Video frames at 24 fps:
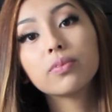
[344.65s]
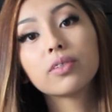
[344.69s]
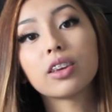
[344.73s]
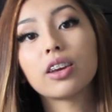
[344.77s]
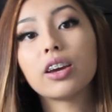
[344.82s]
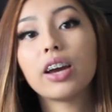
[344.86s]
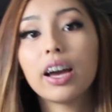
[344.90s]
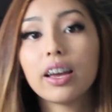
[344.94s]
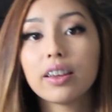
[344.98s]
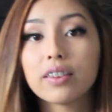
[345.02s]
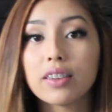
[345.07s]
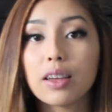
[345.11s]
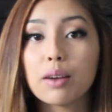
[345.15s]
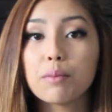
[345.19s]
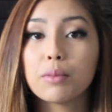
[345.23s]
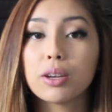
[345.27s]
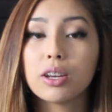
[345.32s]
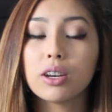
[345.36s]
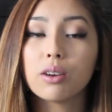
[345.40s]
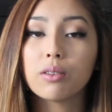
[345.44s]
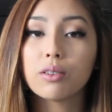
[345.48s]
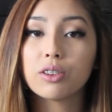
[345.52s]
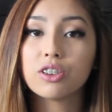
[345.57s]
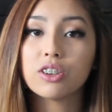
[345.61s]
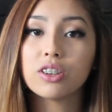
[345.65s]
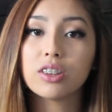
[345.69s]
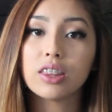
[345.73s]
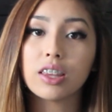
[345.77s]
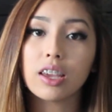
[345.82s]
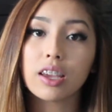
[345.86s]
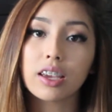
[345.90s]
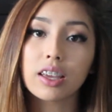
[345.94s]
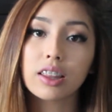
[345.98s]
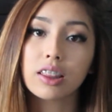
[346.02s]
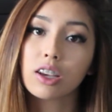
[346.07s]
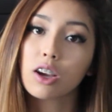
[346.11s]
You guys let me know what you
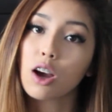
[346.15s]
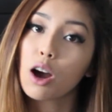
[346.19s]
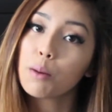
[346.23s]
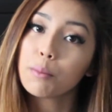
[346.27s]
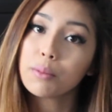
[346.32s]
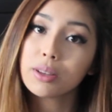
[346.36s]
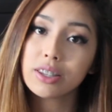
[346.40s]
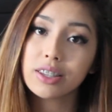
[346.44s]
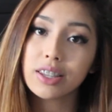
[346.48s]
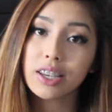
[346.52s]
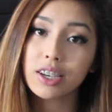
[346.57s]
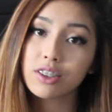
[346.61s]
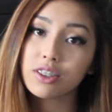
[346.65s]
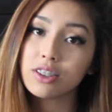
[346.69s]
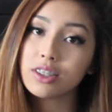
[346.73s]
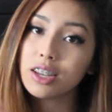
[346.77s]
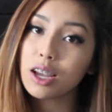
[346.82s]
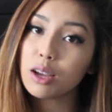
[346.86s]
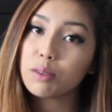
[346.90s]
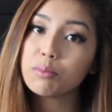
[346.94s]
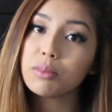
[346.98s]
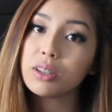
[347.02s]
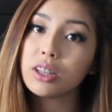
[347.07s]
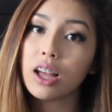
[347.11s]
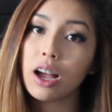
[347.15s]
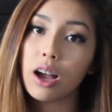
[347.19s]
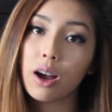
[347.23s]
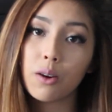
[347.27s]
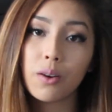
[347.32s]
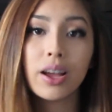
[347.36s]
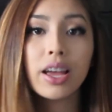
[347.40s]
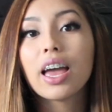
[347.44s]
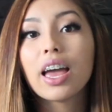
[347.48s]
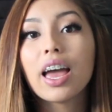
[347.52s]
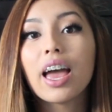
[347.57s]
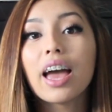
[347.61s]
think in the comment section down
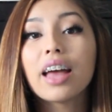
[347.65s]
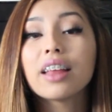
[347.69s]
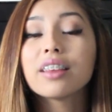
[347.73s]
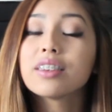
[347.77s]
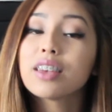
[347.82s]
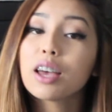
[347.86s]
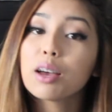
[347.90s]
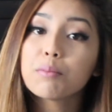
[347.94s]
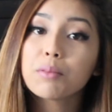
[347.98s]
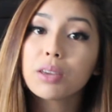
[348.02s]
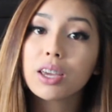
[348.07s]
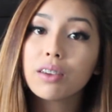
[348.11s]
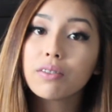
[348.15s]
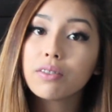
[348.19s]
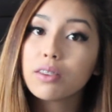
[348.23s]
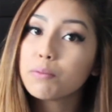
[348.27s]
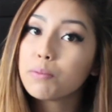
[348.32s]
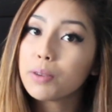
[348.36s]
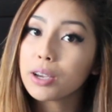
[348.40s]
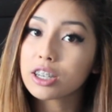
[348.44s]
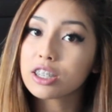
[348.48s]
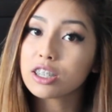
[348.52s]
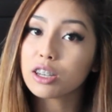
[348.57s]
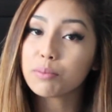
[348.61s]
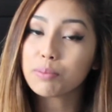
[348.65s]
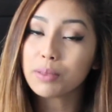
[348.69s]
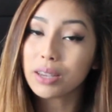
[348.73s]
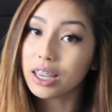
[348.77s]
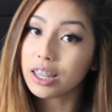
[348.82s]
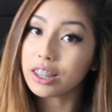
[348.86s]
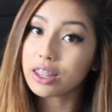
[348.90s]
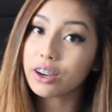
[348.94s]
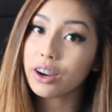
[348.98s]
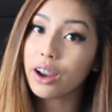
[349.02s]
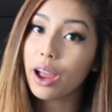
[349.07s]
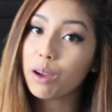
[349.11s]
below, and tell me if you picked up
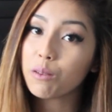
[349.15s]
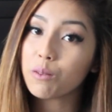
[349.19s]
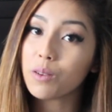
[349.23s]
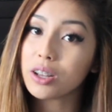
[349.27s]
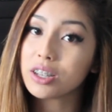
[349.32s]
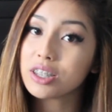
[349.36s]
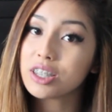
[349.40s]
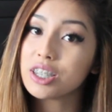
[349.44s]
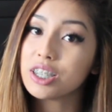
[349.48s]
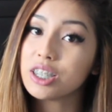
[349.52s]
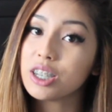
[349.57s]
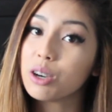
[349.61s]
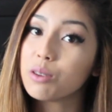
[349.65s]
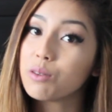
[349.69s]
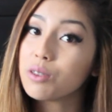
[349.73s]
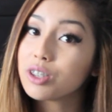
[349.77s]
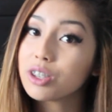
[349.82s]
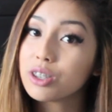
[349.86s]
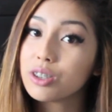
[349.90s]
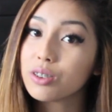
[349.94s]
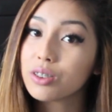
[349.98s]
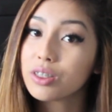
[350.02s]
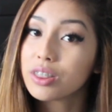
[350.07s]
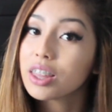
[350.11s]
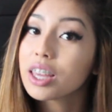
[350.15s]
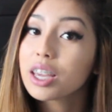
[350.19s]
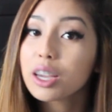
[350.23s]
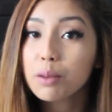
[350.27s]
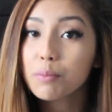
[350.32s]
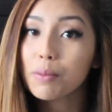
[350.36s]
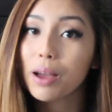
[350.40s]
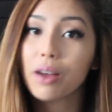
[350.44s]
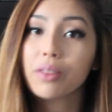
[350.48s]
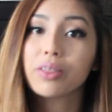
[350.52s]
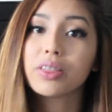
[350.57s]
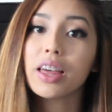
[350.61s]
either. I want to know what you think
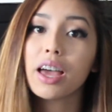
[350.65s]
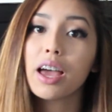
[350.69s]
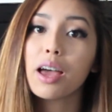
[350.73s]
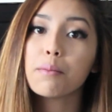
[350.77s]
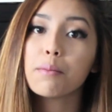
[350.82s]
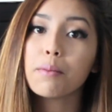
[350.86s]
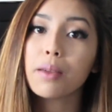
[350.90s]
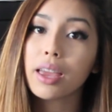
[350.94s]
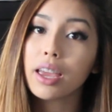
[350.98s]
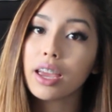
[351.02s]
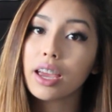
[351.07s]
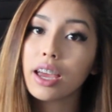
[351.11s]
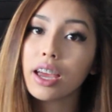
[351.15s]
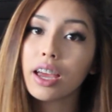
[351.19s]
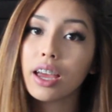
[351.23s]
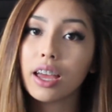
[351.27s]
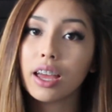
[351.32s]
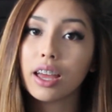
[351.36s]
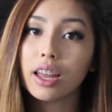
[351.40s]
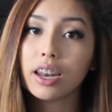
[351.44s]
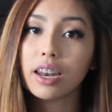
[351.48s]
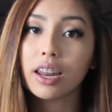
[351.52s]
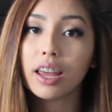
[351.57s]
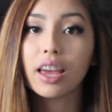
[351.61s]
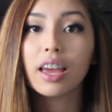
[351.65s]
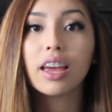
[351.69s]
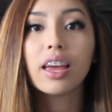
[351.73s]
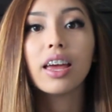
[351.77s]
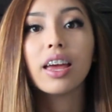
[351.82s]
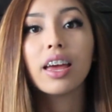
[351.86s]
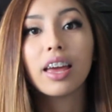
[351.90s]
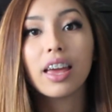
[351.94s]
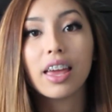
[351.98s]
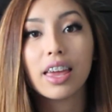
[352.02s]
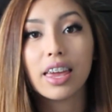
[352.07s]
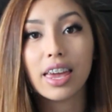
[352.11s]
about them, and
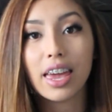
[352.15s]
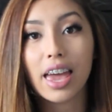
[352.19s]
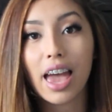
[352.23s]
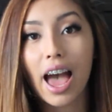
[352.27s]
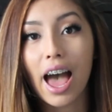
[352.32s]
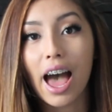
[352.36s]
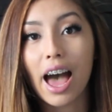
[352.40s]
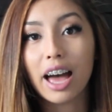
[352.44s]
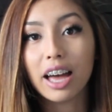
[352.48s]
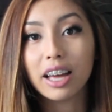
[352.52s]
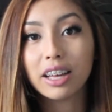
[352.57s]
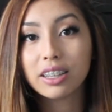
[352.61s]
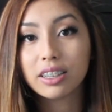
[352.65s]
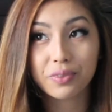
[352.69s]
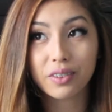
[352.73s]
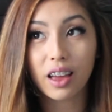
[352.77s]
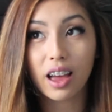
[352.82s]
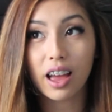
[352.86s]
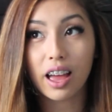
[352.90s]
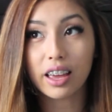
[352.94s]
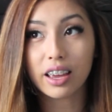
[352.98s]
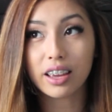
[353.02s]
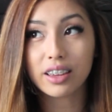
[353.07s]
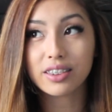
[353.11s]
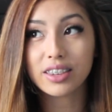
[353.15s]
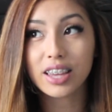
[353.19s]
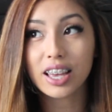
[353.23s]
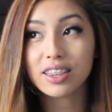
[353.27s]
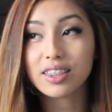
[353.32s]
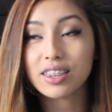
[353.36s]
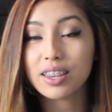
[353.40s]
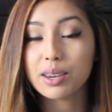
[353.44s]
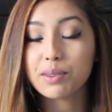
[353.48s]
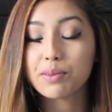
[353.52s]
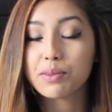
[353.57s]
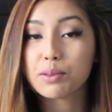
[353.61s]
yeah. I guess
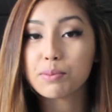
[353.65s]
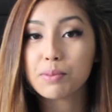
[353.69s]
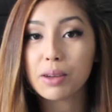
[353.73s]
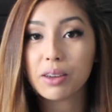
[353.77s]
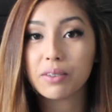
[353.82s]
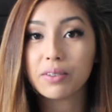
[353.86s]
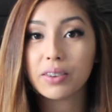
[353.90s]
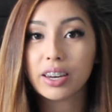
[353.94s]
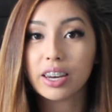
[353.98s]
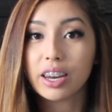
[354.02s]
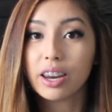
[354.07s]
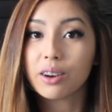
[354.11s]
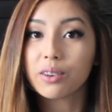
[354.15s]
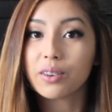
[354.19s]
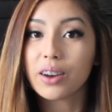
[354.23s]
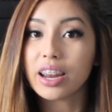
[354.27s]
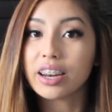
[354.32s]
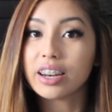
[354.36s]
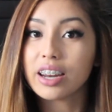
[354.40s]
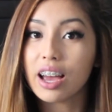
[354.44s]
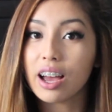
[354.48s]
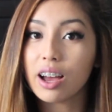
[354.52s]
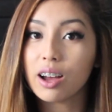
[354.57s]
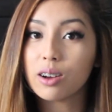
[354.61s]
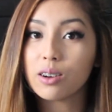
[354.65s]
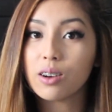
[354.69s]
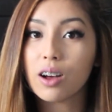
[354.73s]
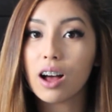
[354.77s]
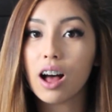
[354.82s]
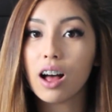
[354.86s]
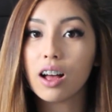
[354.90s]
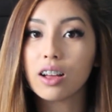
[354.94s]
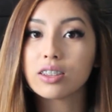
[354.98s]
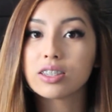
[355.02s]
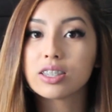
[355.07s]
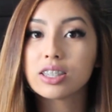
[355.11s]
that's it for my video right now.
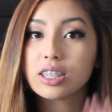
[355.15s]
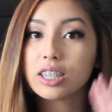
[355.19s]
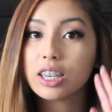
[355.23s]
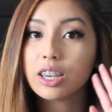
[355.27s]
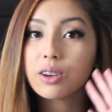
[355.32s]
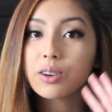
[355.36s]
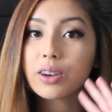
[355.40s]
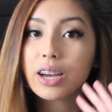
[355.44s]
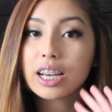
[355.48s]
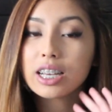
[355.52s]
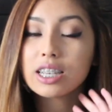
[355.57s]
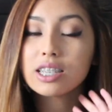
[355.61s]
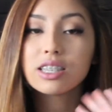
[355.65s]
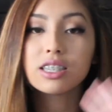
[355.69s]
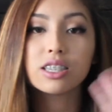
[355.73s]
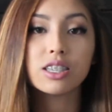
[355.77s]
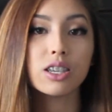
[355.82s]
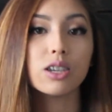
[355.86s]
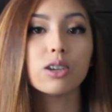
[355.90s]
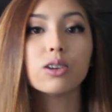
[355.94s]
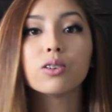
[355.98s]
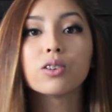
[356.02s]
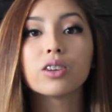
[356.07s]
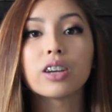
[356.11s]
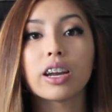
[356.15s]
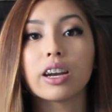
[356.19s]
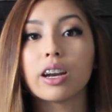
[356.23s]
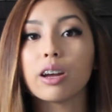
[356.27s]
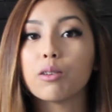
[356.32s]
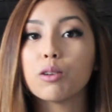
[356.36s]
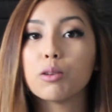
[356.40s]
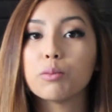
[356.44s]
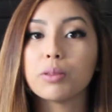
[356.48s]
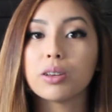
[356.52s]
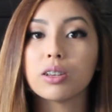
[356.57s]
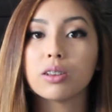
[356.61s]
I'll see you guys soon, and
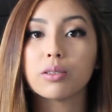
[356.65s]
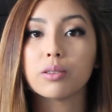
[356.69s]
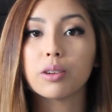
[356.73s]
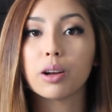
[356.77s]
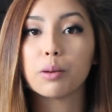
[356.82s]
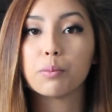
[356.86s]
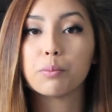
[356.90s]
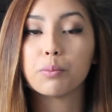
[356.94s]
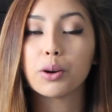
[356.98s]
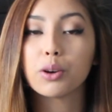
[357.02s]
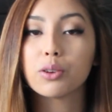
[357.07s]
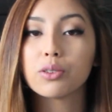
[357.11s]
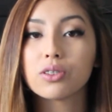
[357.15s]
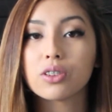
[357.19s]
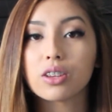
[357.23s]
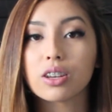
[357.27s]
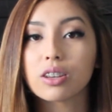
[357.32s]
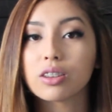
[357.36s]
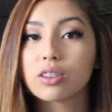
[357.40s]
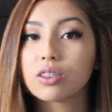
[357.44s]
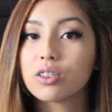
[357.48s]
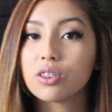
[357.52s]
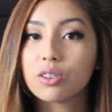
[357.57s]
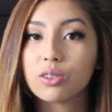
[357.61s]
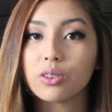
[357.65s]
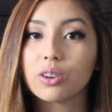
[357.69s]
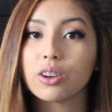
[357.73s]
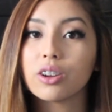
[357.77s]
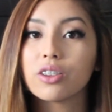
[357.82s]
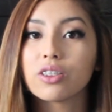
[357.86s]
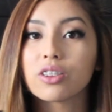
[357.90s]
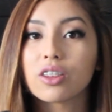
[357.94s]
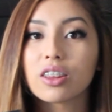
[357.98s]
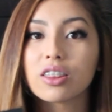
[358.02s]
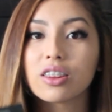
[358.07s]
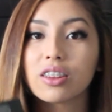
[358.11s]
I will be posting
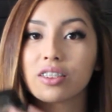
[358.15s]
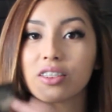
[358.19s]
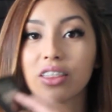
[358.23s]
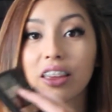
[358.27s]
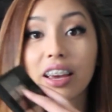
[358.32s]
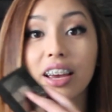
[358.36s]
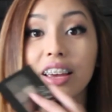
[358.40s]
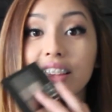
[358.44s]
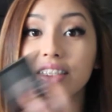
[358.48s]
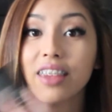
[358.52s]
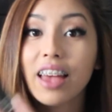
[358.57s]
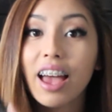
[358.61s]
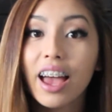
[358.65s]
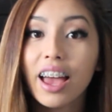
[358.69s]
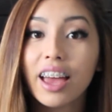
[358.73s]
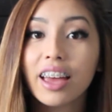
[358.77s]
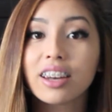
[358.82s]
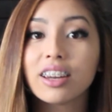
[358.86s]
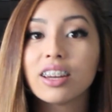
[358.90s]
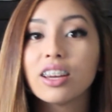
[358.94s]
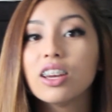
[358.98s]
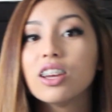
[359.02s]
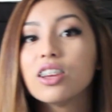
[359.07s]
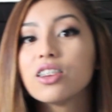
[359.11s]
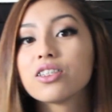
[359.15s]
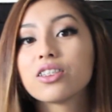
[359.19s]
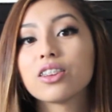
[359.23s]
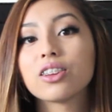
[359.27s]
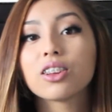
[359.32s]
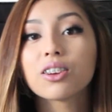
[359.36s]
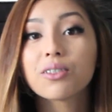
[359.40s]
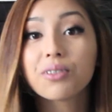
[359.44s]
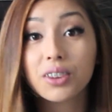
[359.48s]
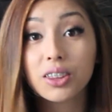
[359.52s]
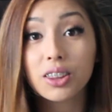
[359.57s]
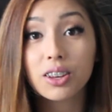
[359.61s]
tutorials on this like I said, so
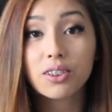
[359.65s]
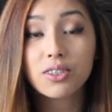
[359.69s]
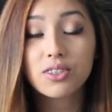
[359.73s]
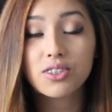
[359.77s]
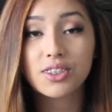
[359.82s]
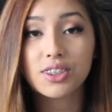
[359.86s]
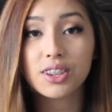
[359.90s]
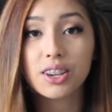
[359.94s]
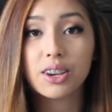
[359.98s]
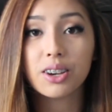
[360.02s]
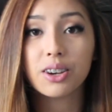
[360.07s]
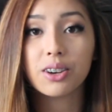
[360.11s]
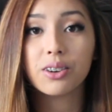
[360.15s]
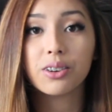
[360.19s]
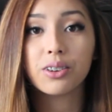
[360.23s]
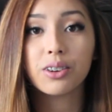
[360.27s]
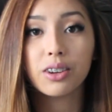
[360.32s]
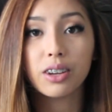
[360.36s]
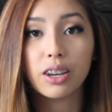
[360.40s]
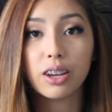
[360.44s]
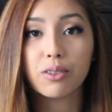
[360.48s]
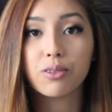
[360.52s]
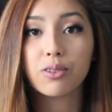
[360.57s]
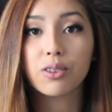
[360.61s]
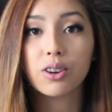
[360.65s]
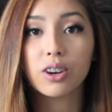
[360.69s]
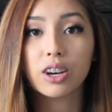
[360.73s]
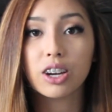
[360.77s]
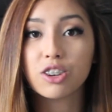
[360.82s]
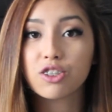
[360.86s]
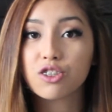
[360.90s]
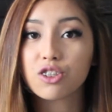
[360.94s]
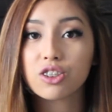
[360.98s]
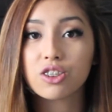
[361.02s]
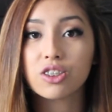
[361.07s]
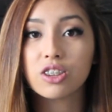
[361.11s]
look for those soon if you're
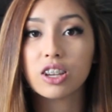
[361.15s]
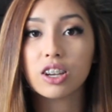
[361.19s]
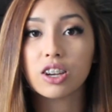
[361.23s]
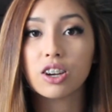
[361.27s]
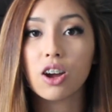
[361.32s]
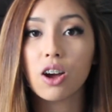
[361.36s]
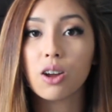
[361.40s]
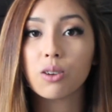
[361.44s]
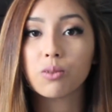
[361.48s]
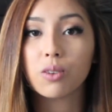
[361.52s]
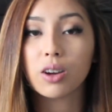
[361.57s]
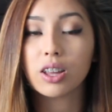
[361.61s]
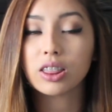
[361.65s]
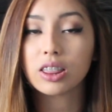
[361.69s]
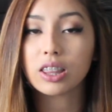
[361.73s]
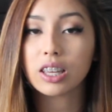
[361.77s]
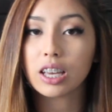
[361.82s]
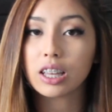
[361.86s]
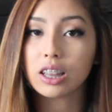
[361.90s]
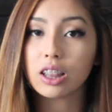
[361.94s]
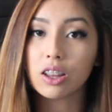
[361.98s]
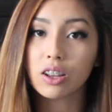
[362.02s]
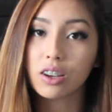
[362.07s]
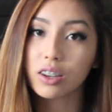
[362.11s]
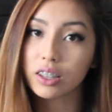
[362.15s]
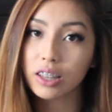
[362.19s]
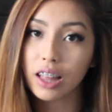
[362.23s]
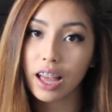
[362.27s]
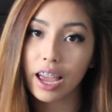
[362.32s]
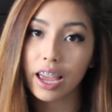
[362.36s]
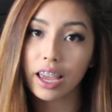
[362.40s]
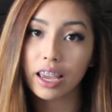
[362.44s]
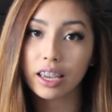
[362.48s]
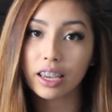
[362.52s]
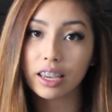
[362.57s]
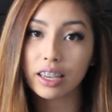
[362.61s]
interested on what they'd look
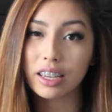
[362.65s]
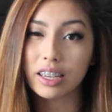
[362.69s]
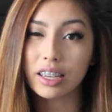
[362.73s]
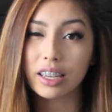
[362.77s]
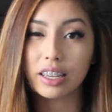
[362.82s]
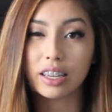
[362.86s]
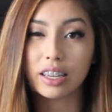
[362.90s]
like